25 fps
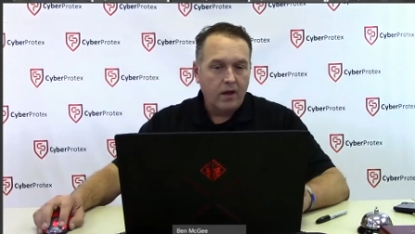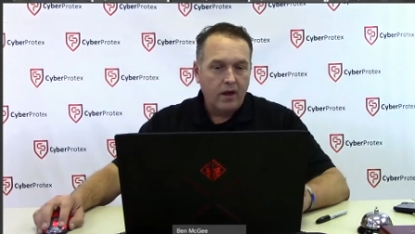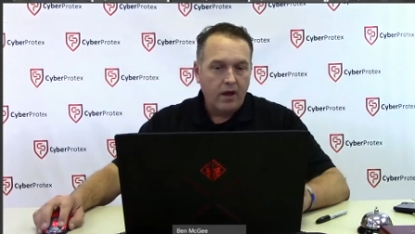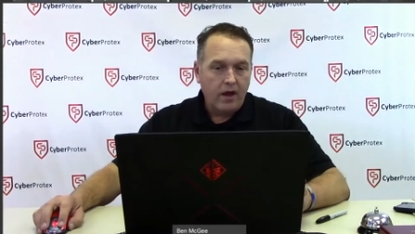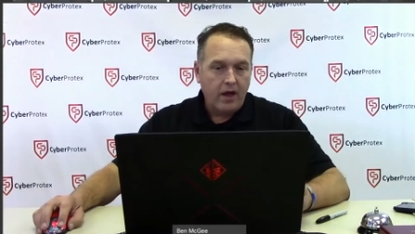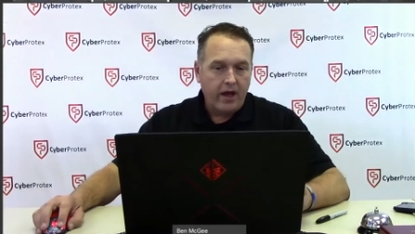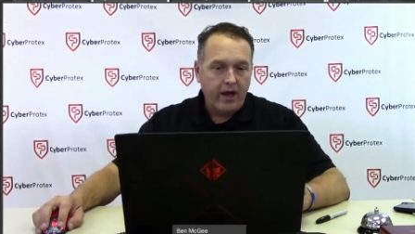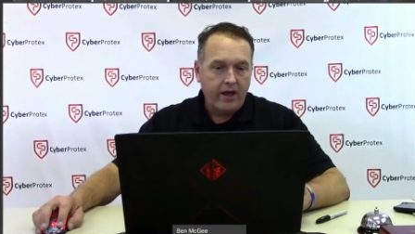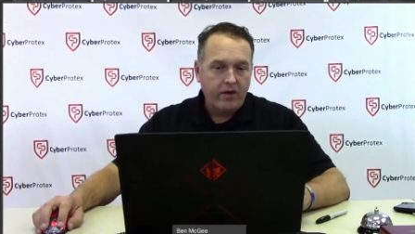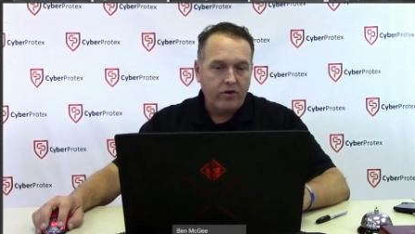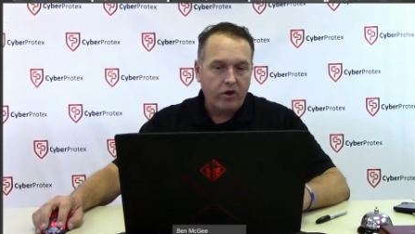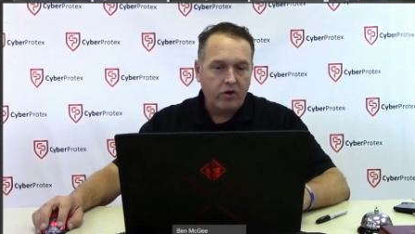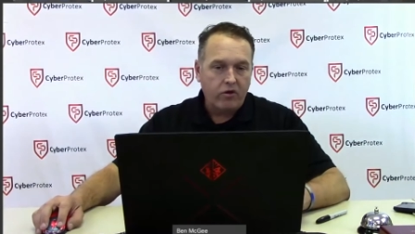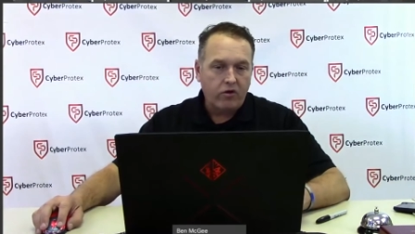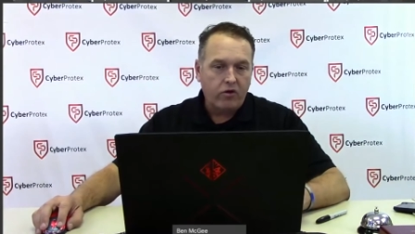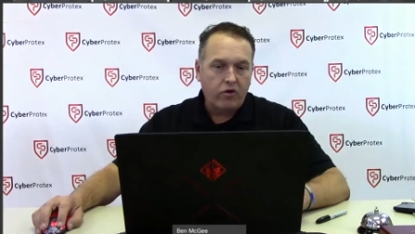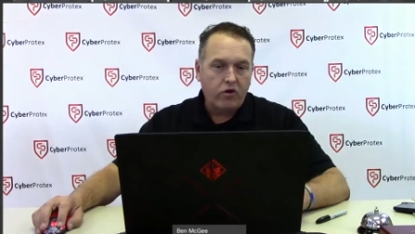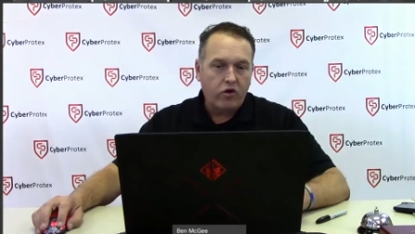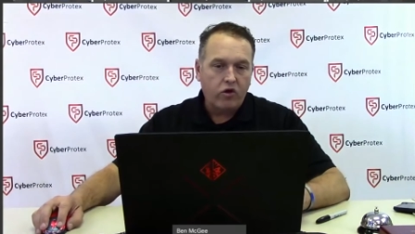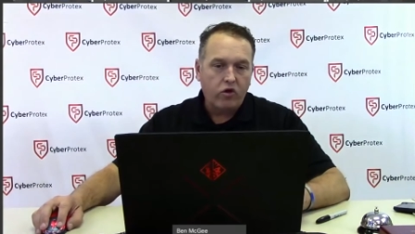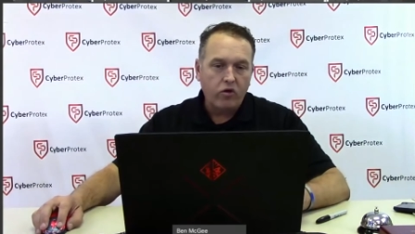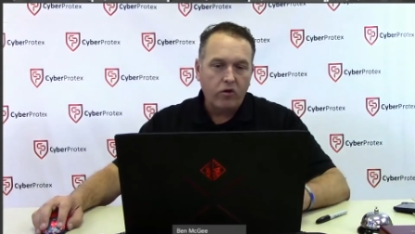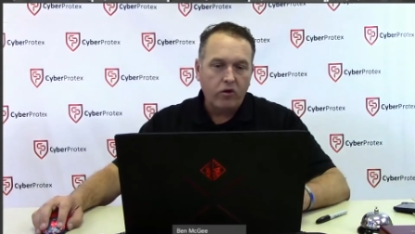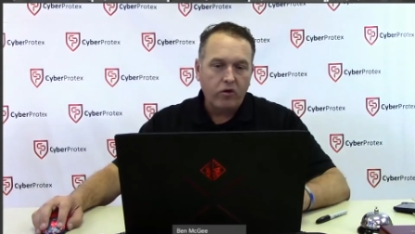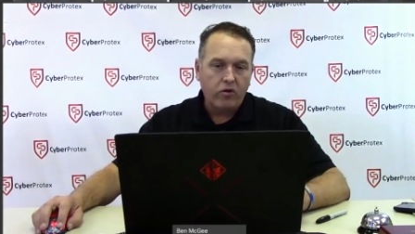is it
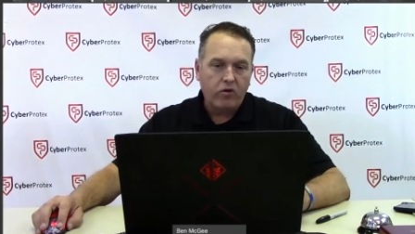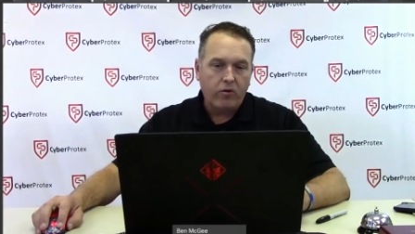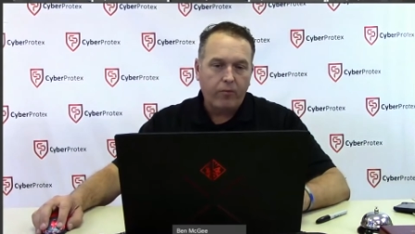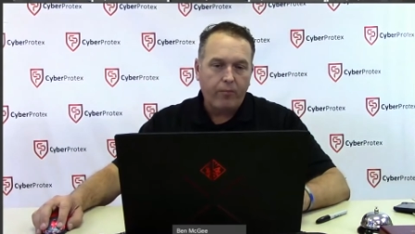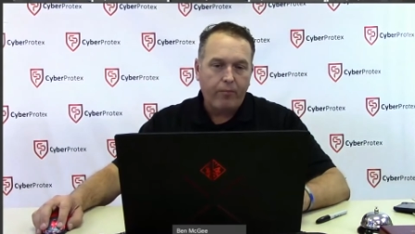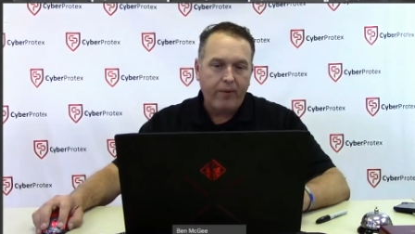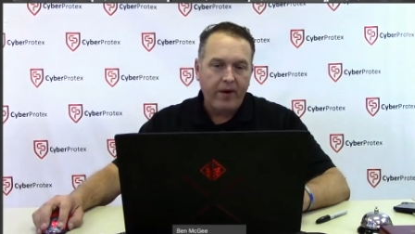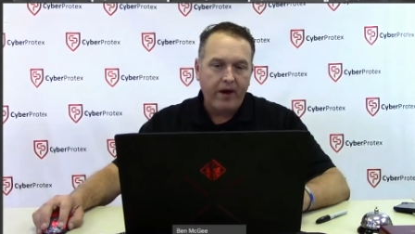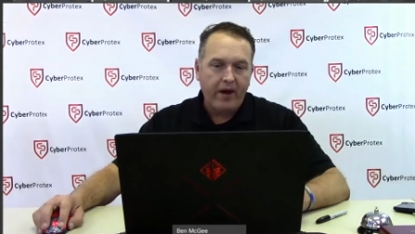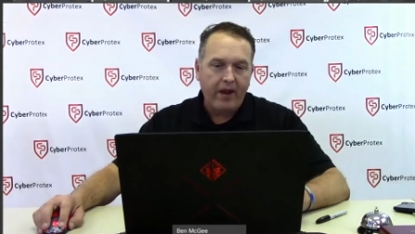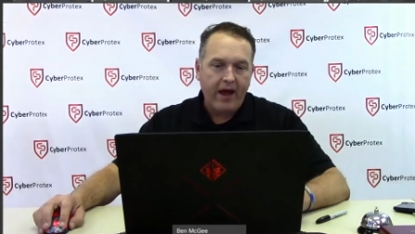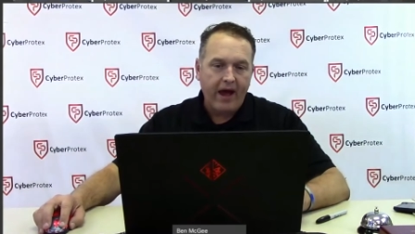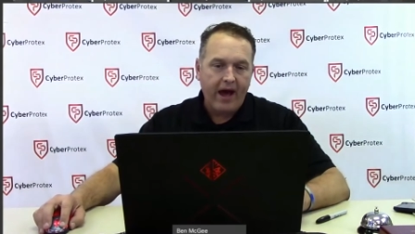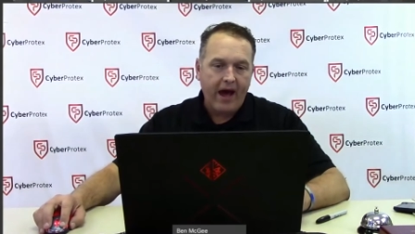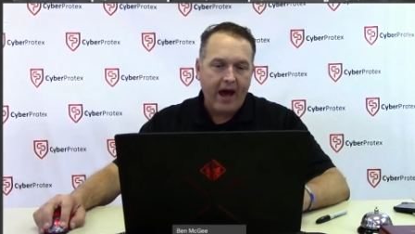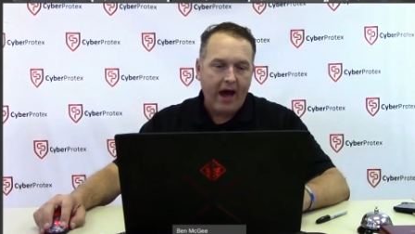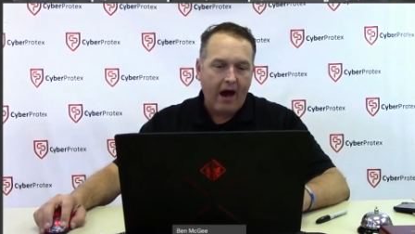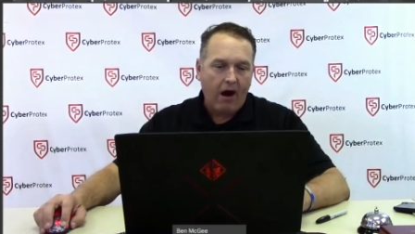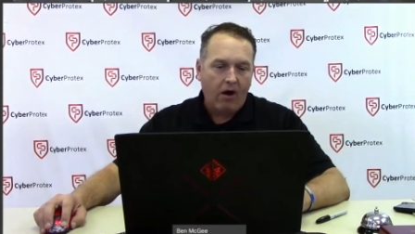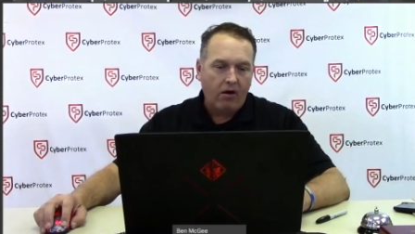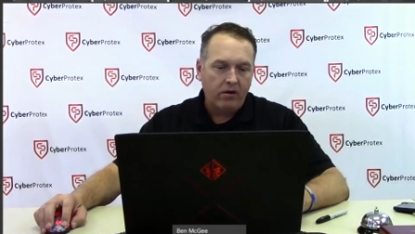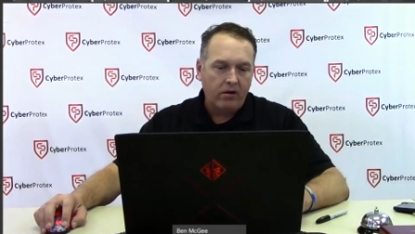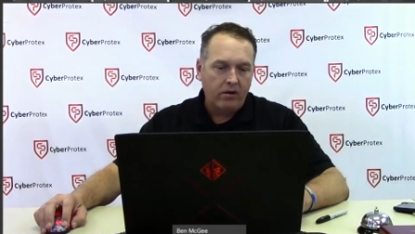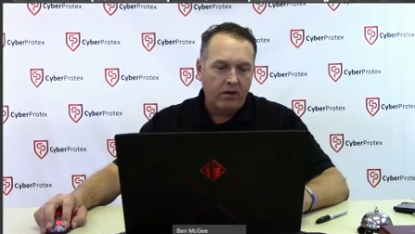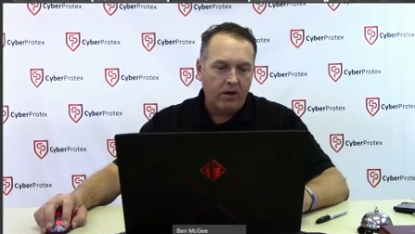should spit
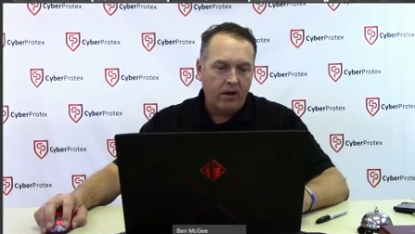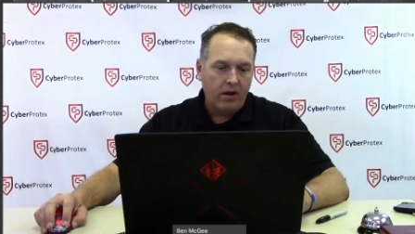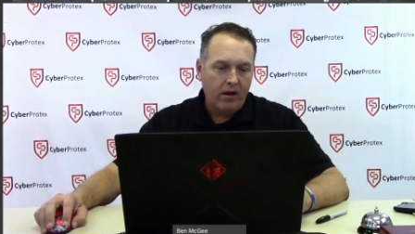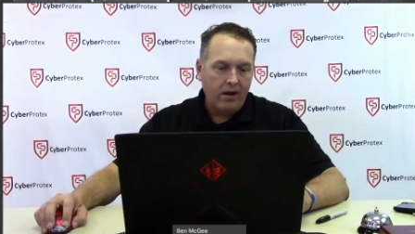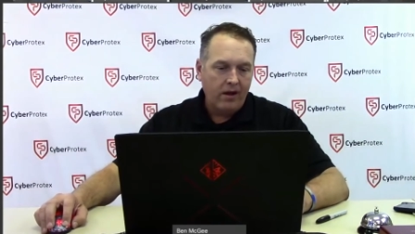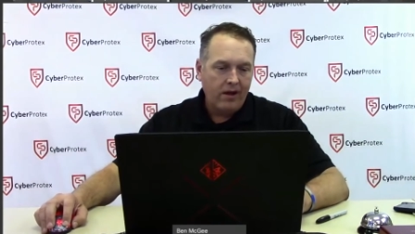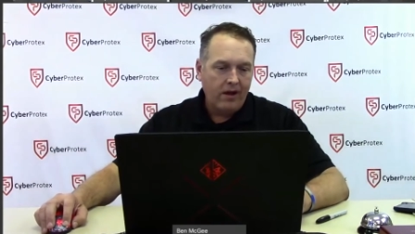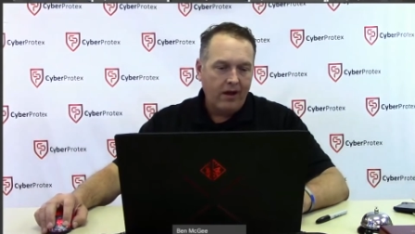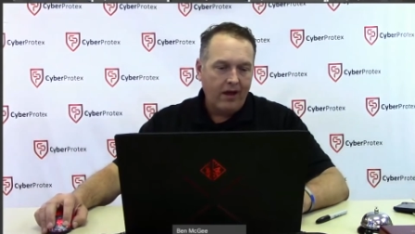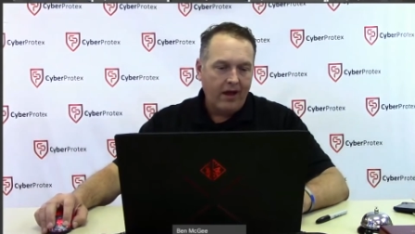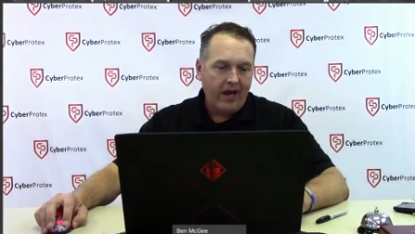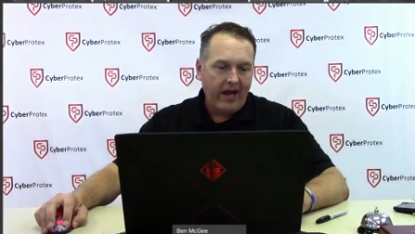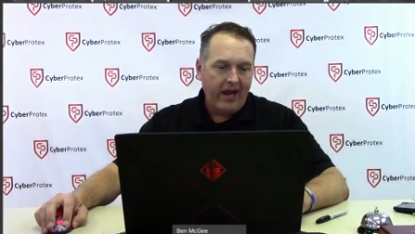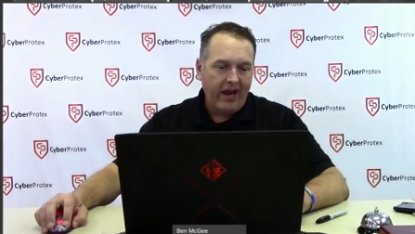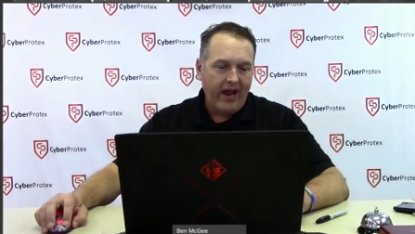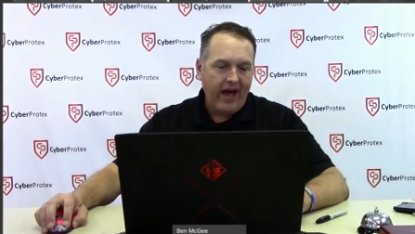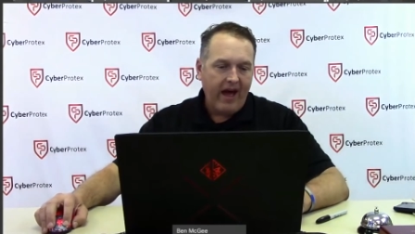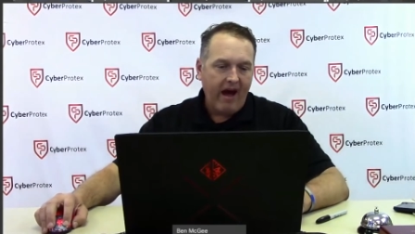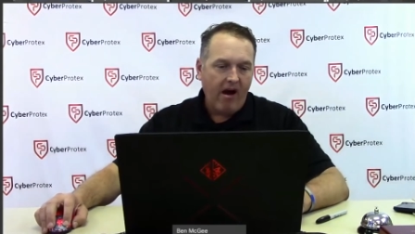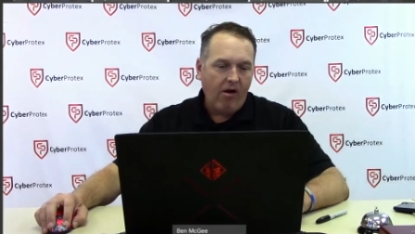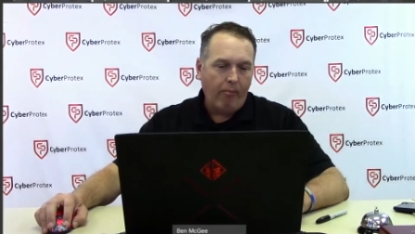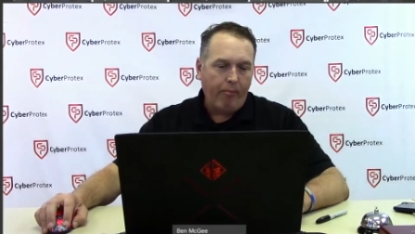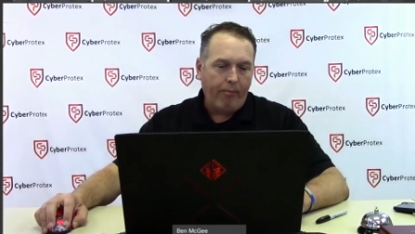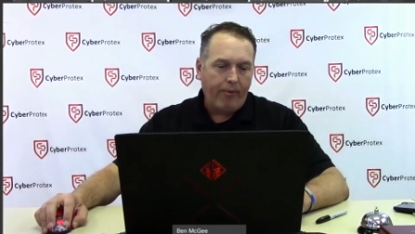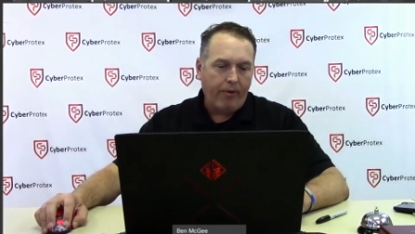out an
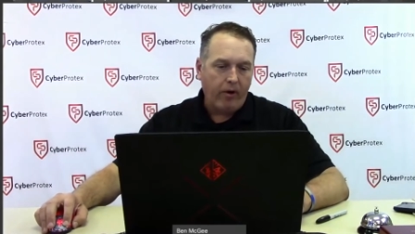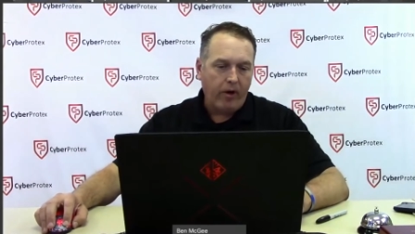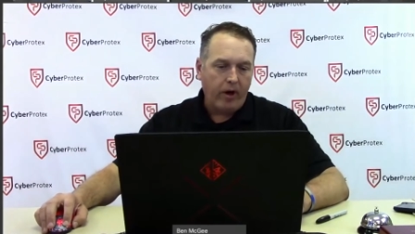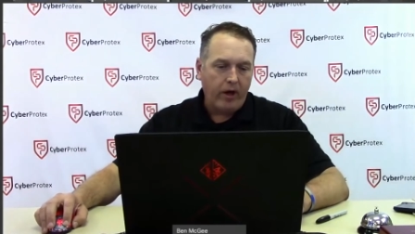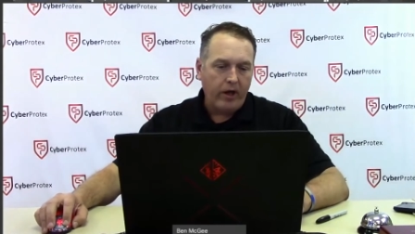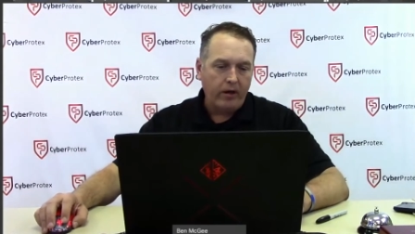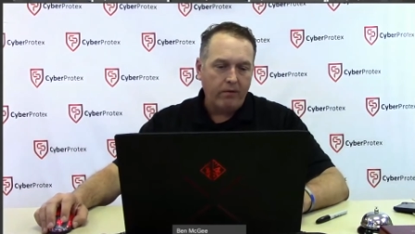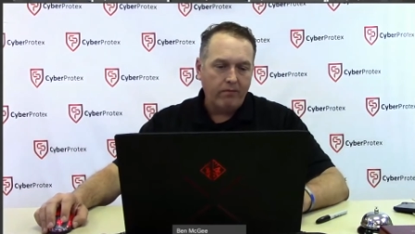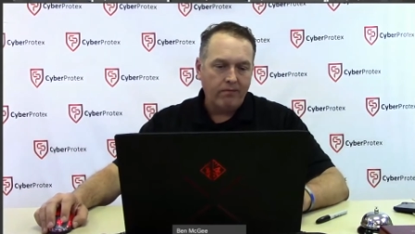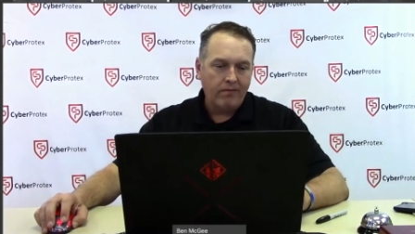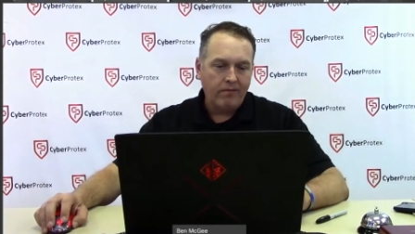output